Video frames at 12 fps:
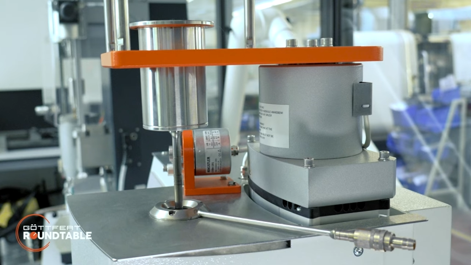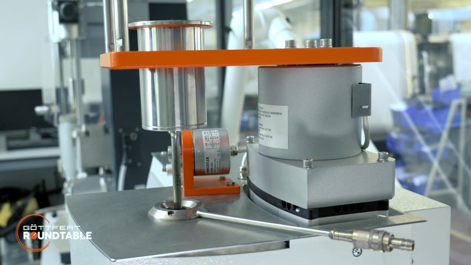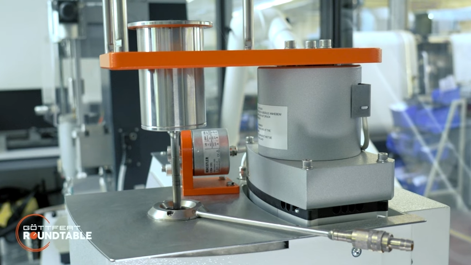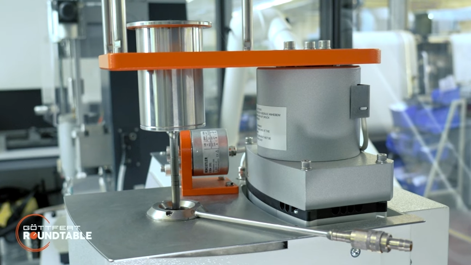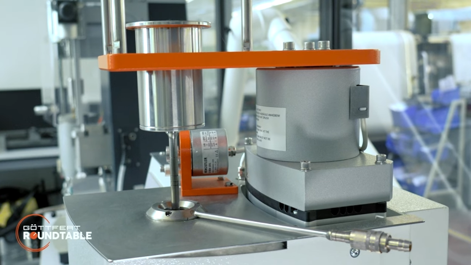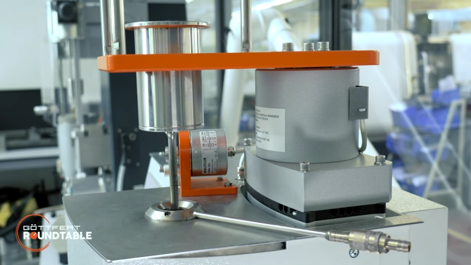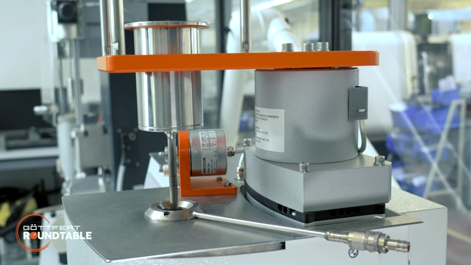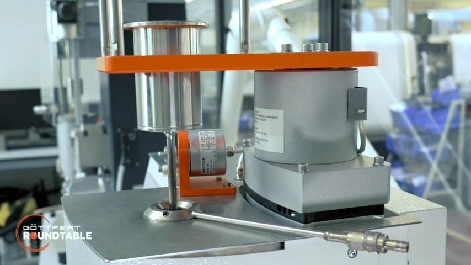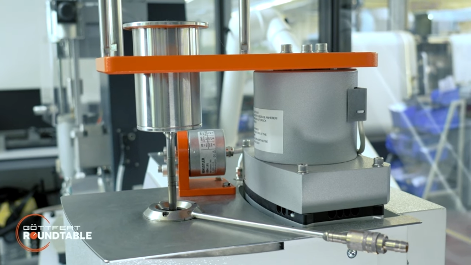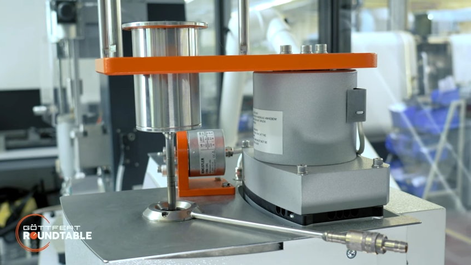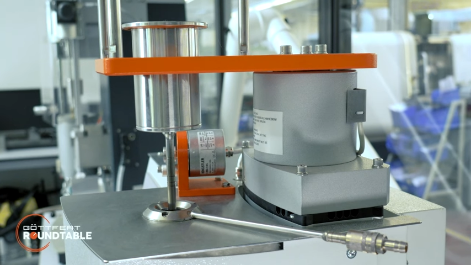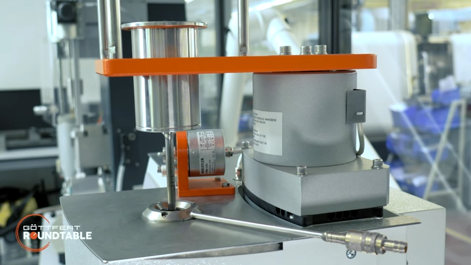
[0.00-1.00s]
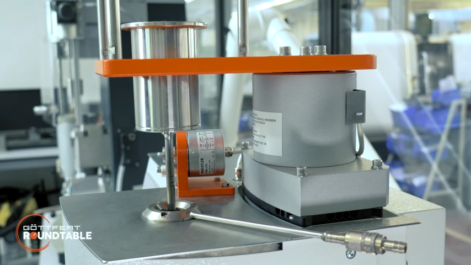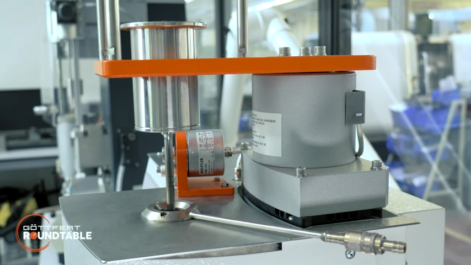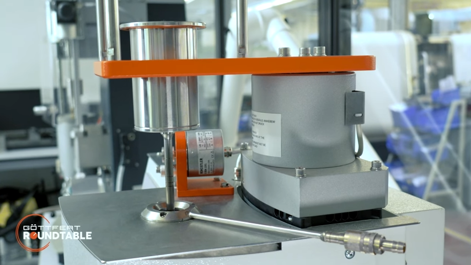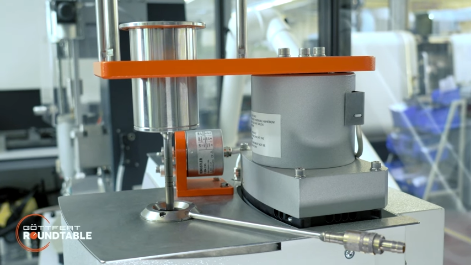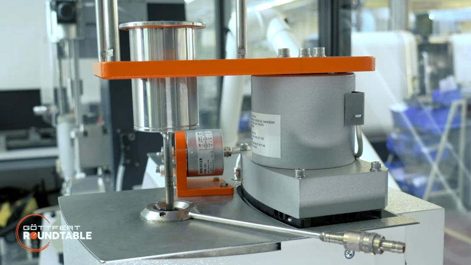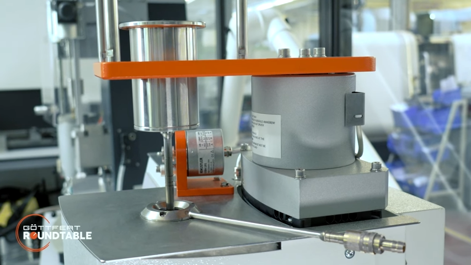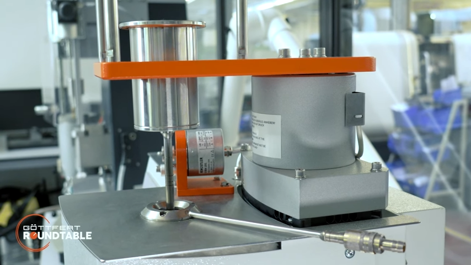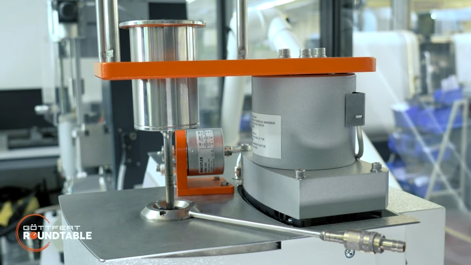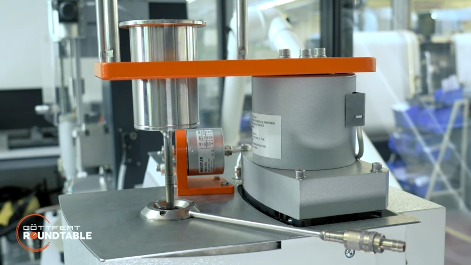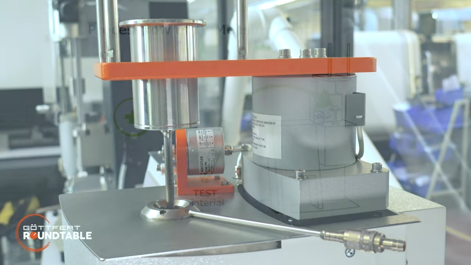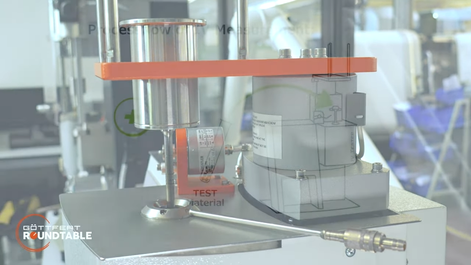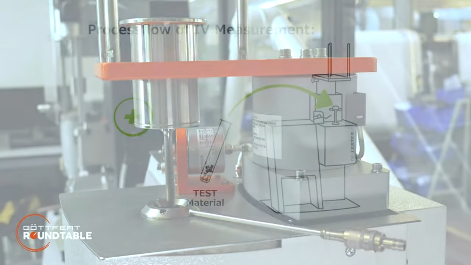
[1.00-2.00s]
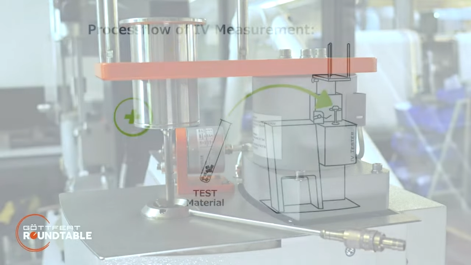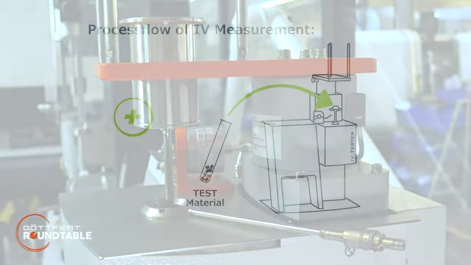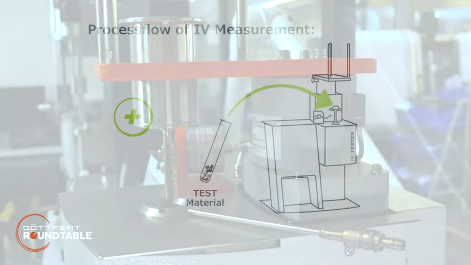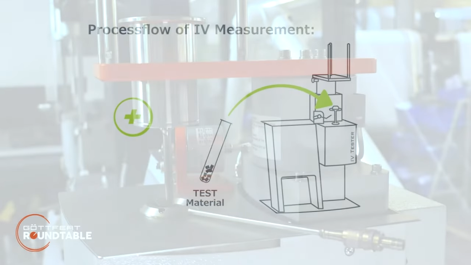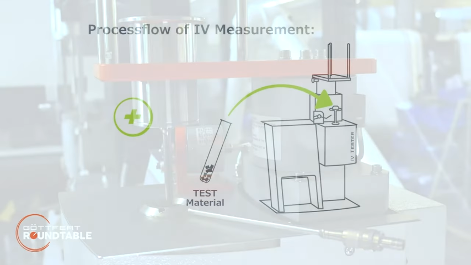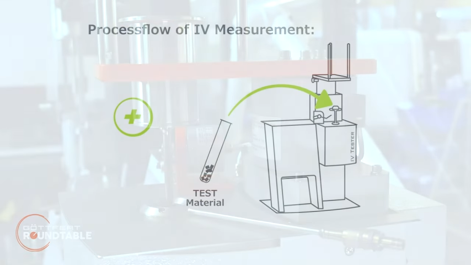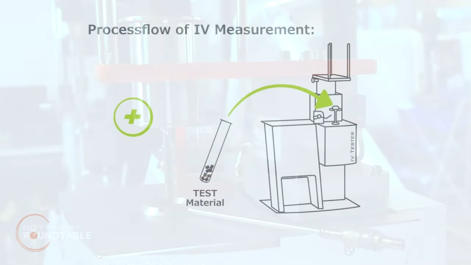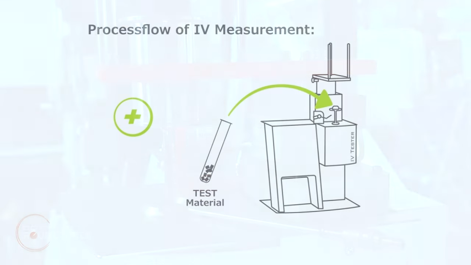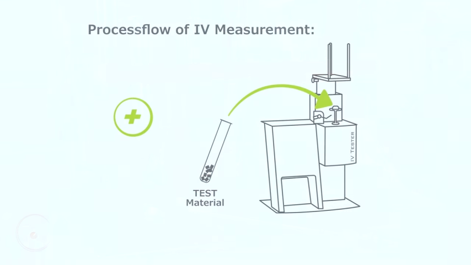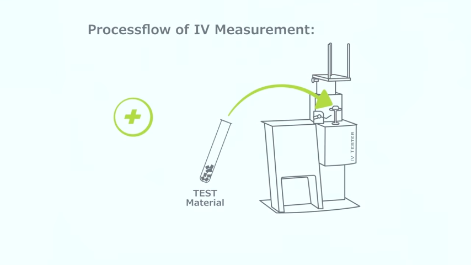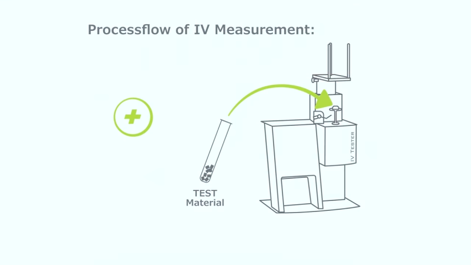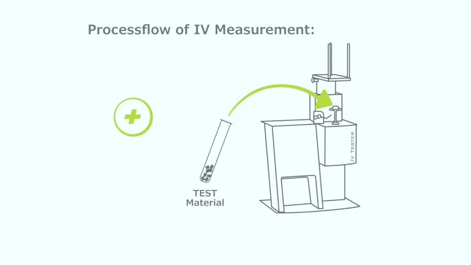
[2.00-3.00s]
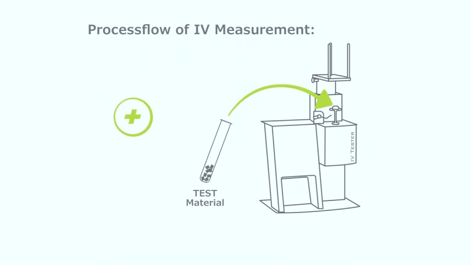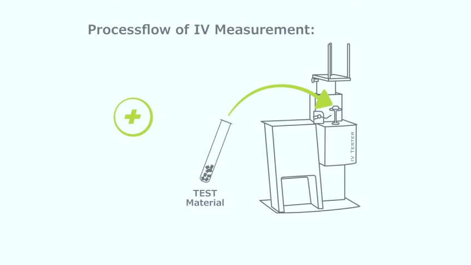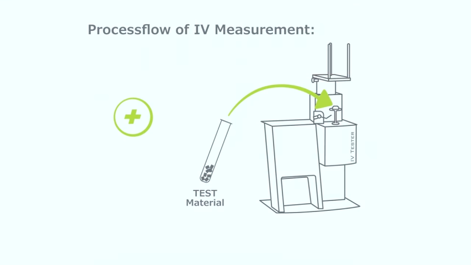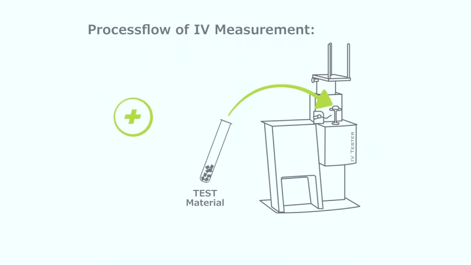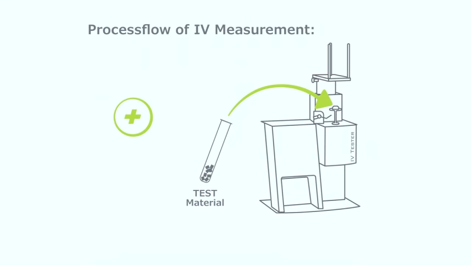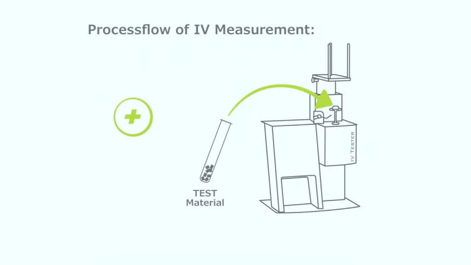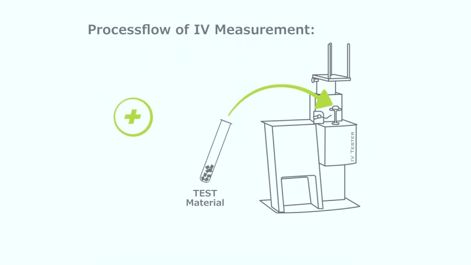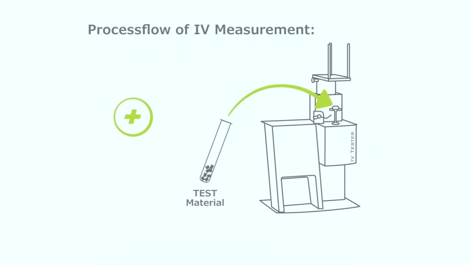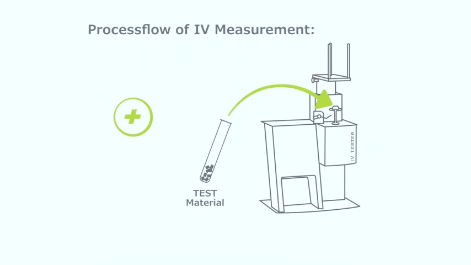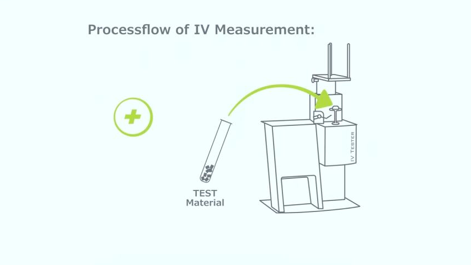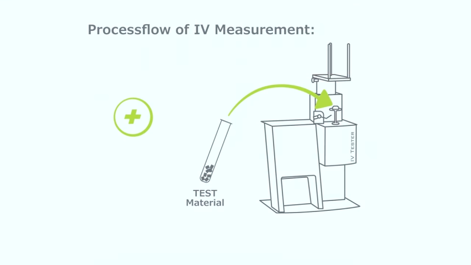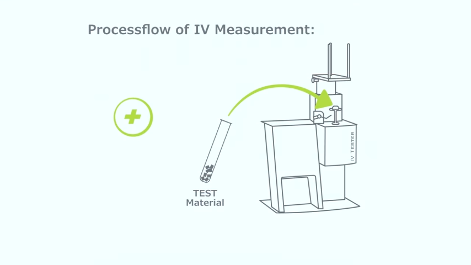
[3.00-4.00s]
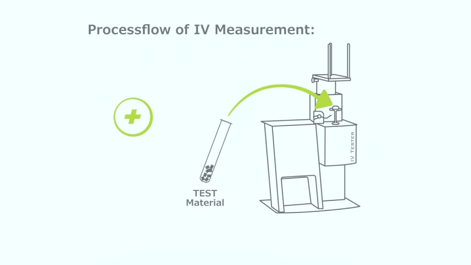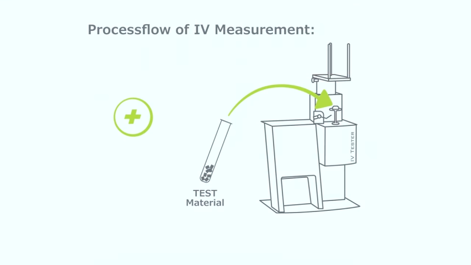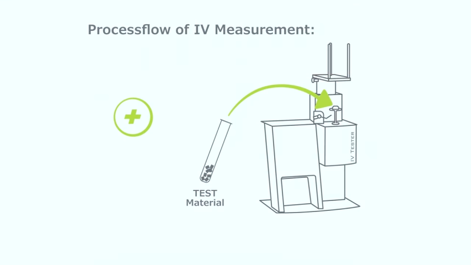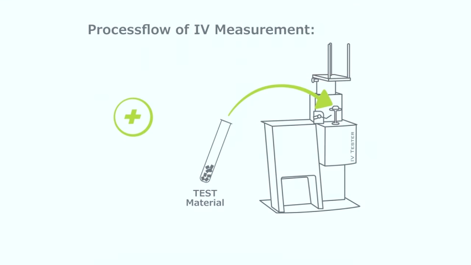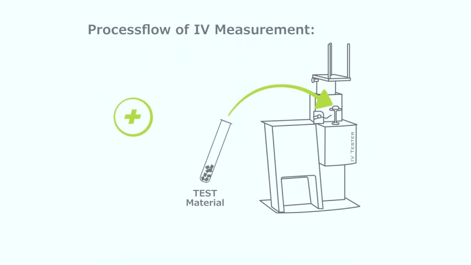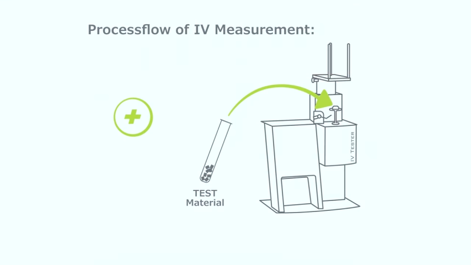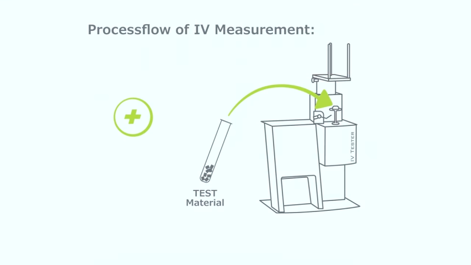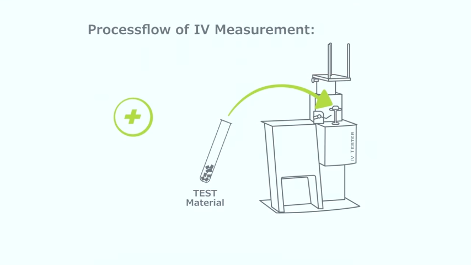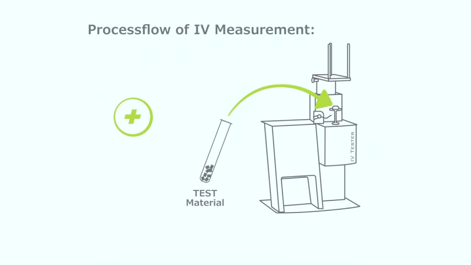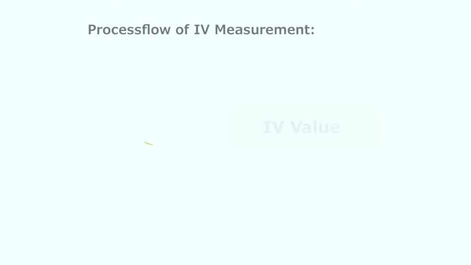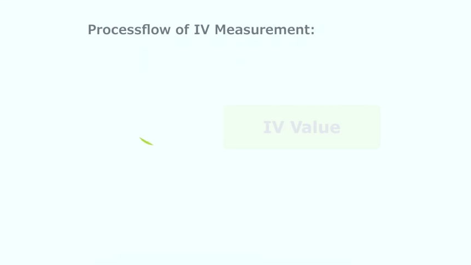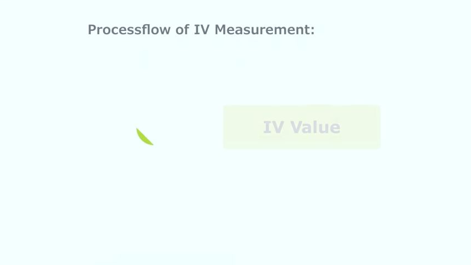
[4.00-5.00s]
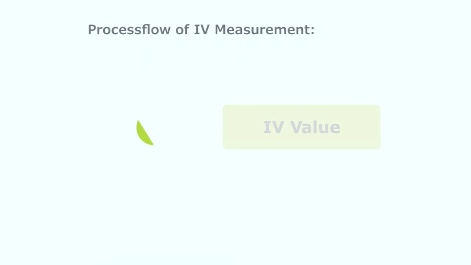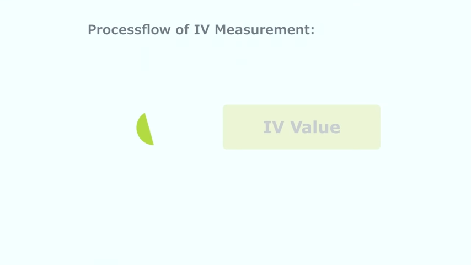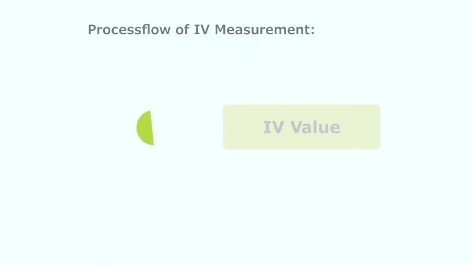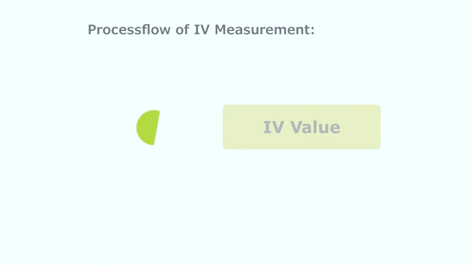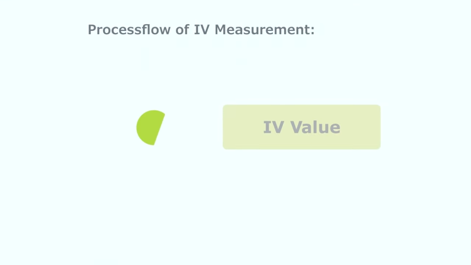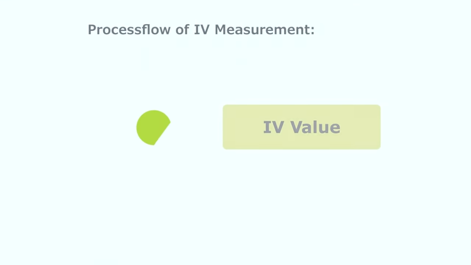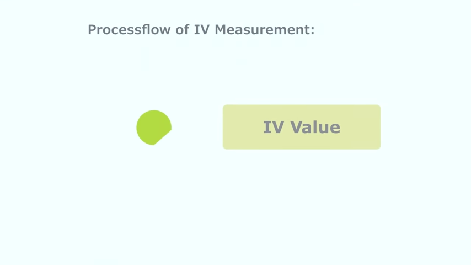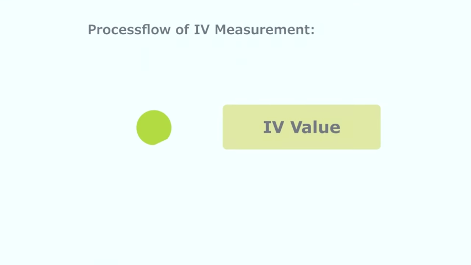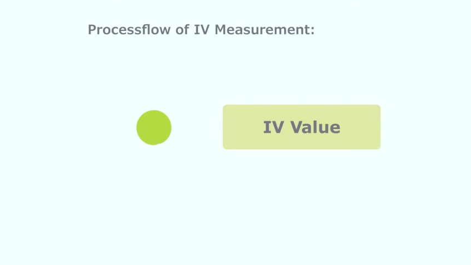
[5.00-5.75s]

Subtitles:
(no speaker visible)